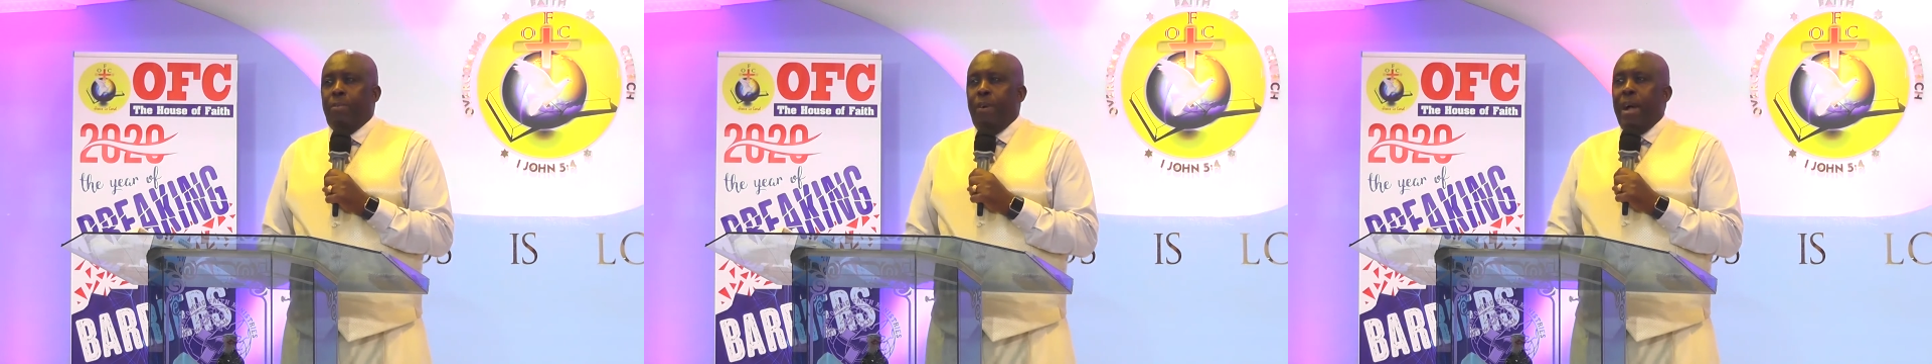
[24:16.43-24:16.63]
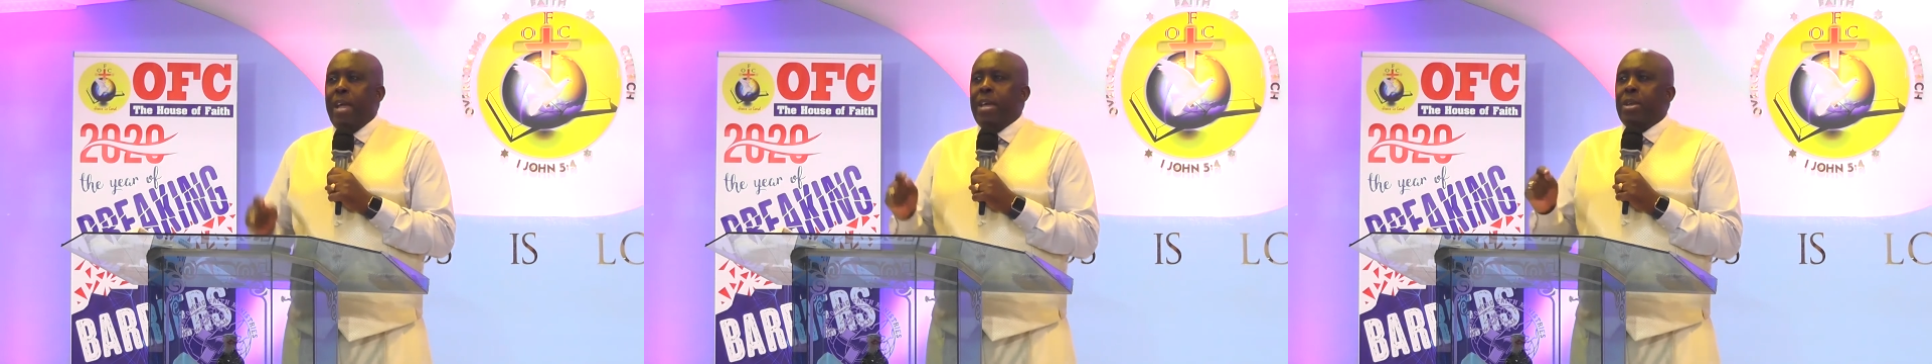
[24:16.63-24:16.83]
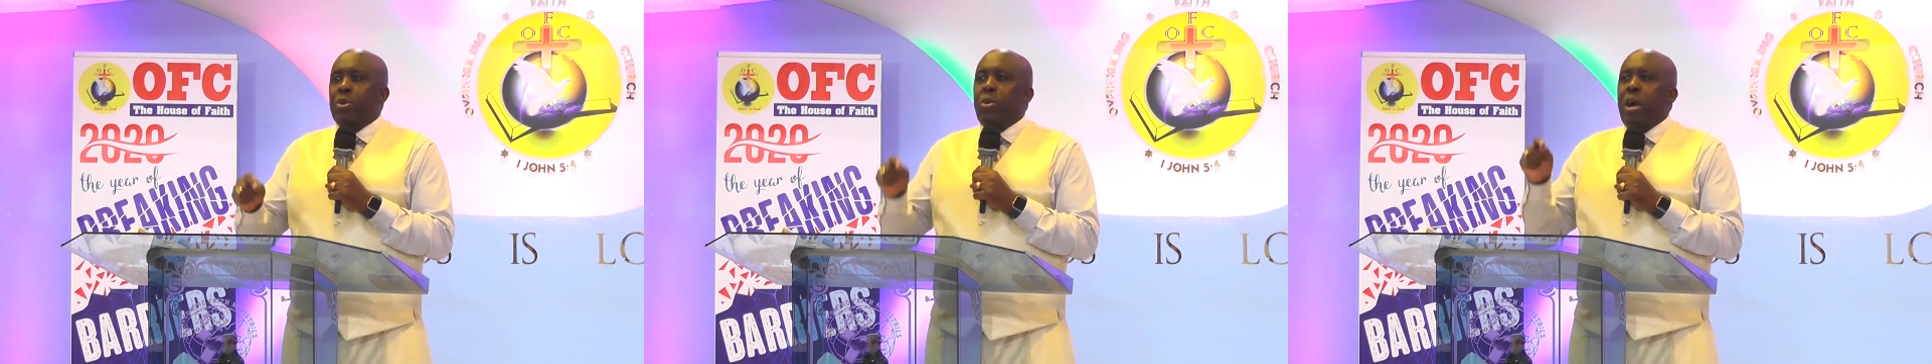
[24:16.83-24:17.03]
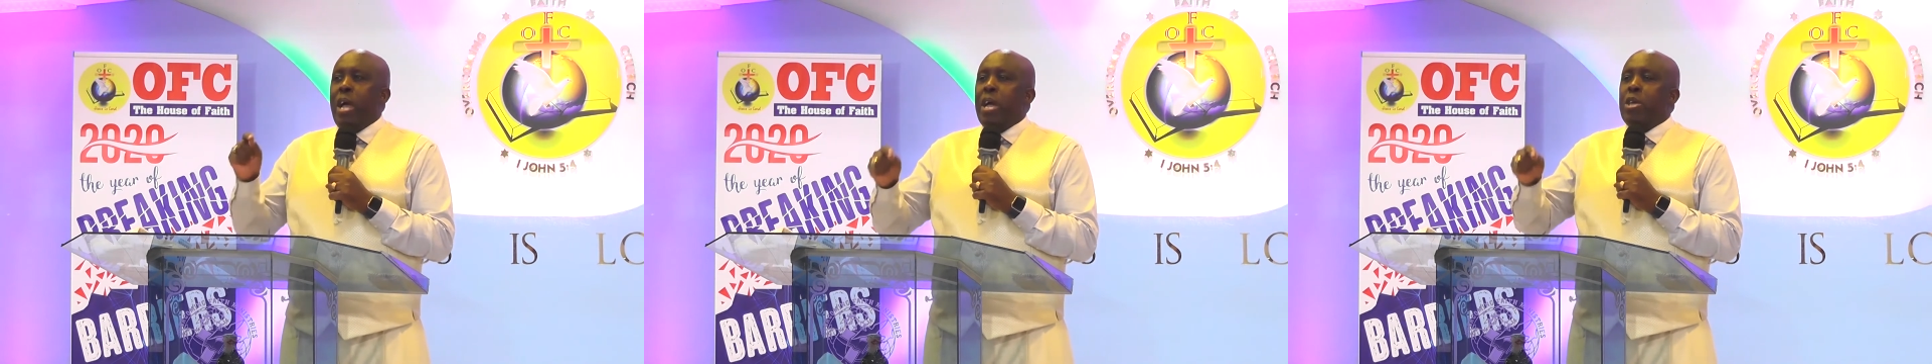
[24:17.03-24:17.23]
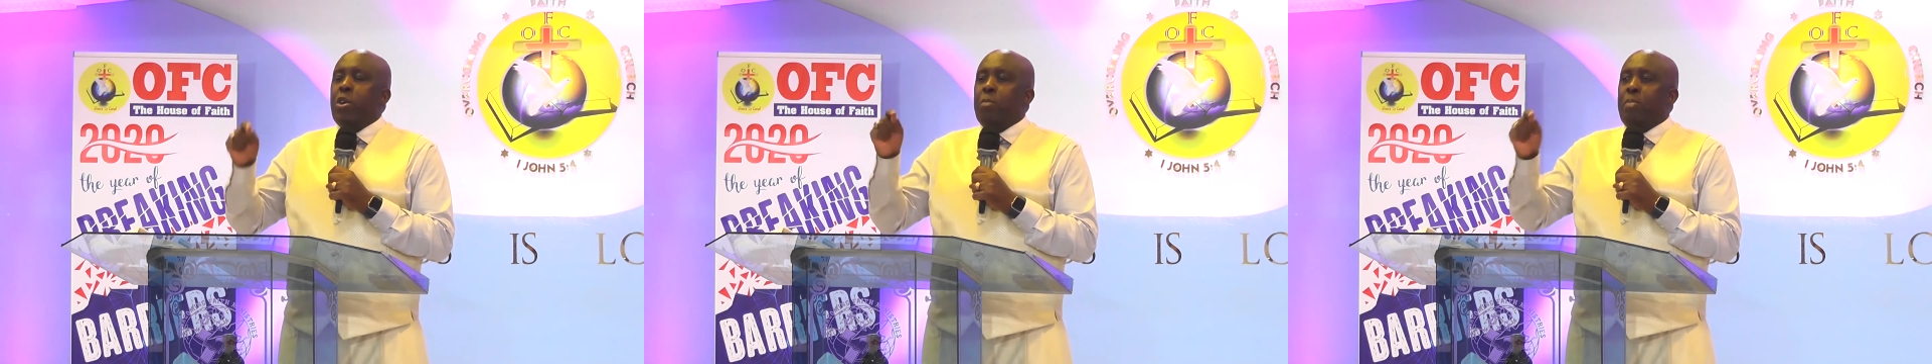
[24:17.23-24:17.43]
Find
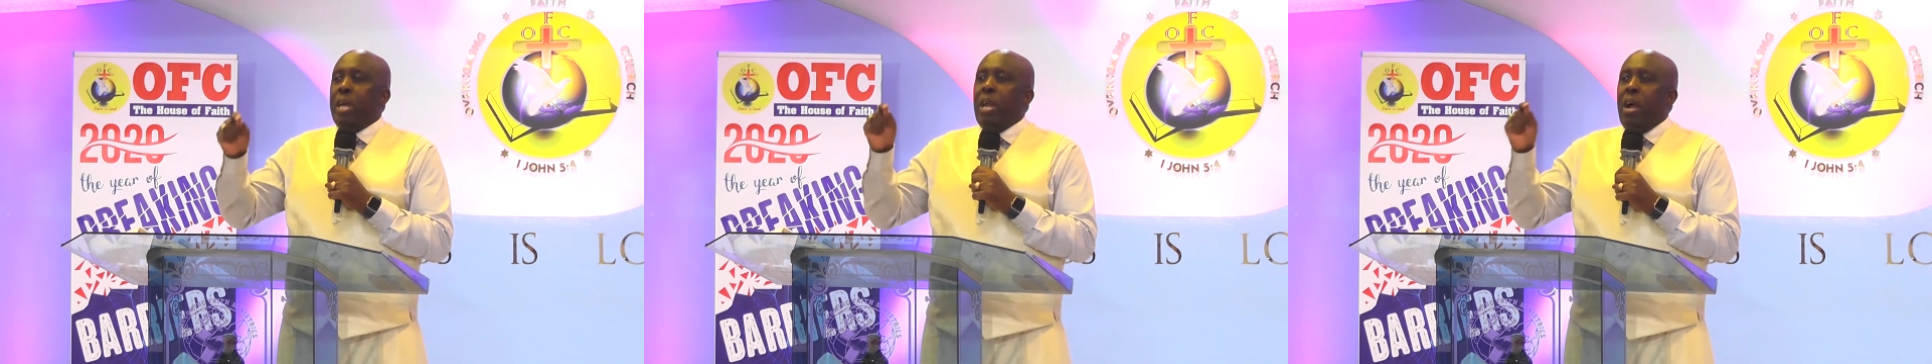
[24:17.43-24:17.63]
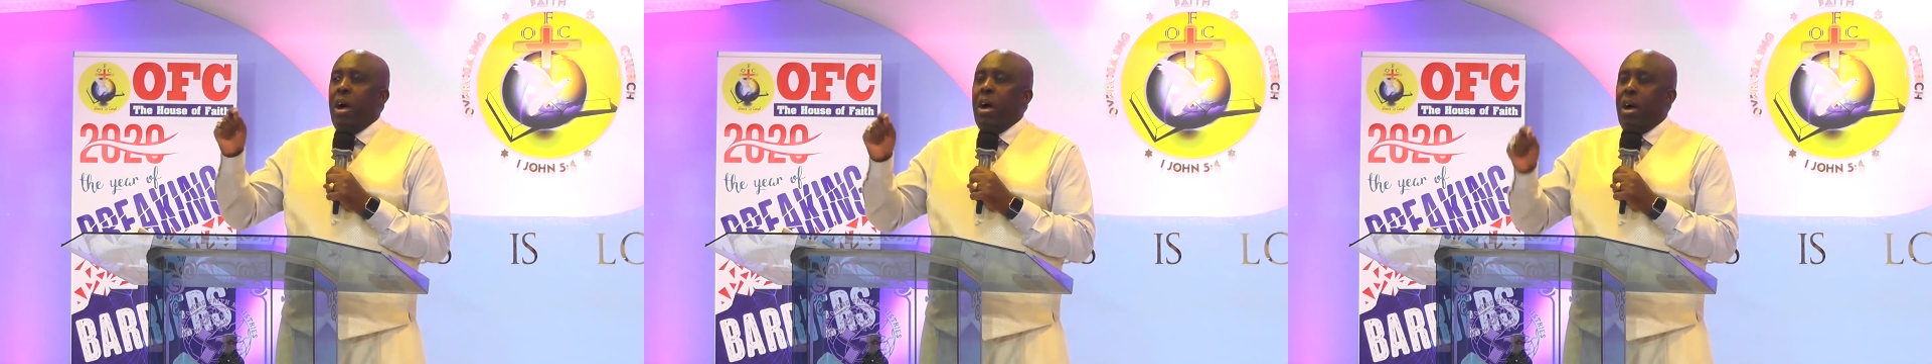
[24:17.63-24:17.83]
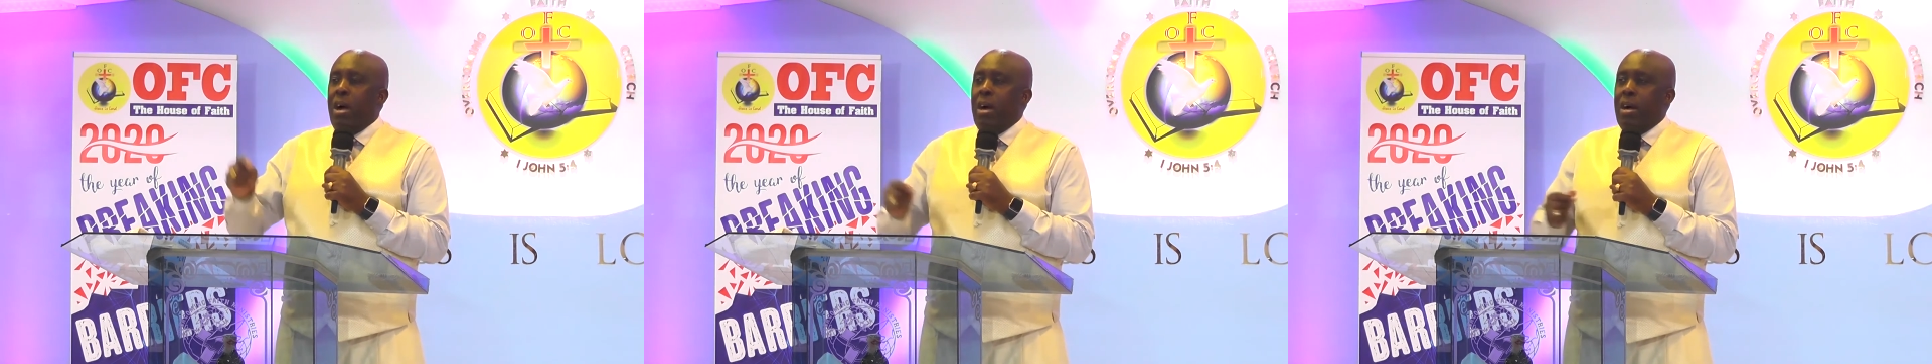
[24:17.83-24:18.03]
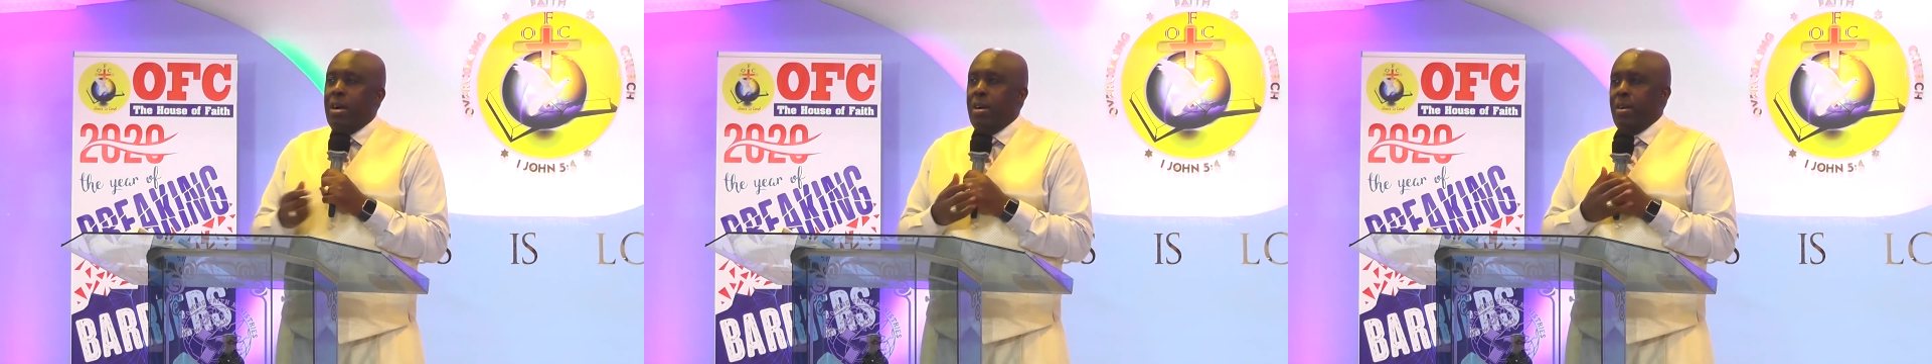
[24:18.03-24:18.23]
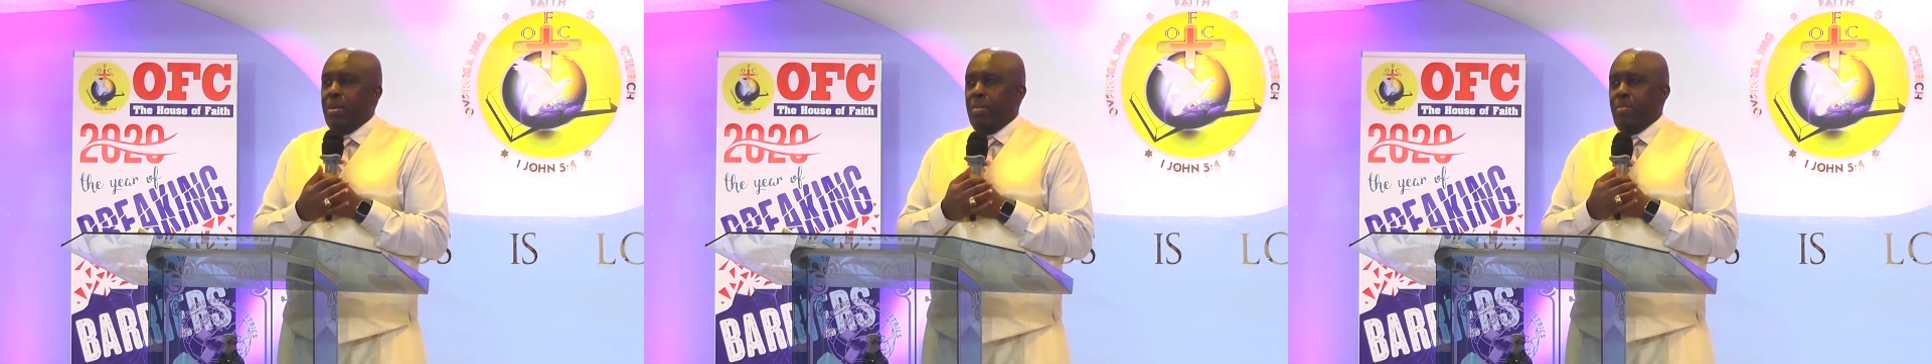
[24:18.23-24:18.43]
where you
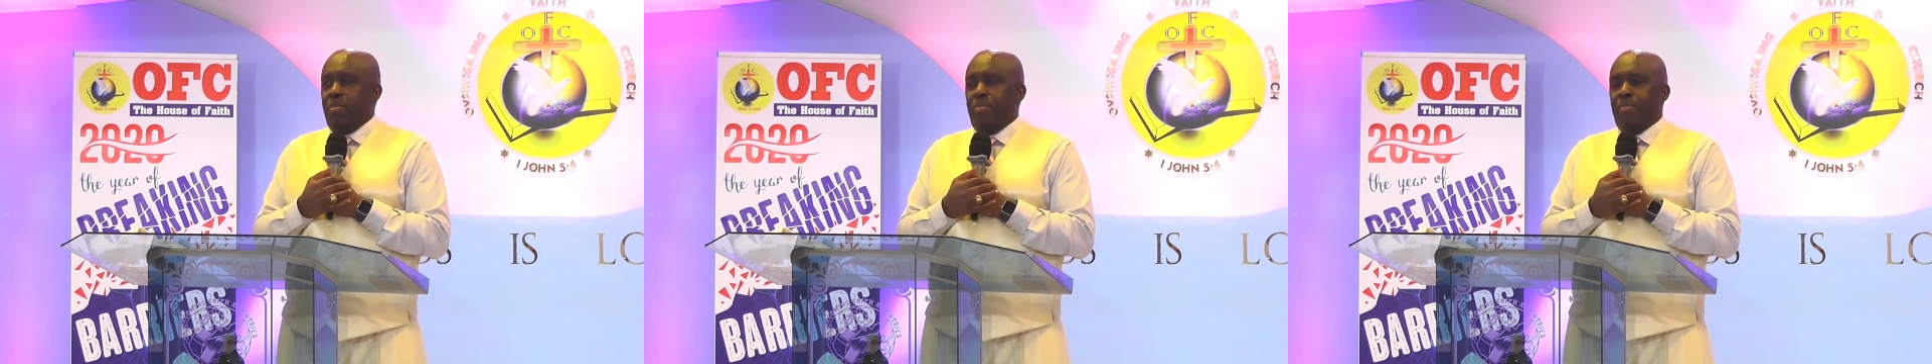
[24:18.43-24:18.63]
belong.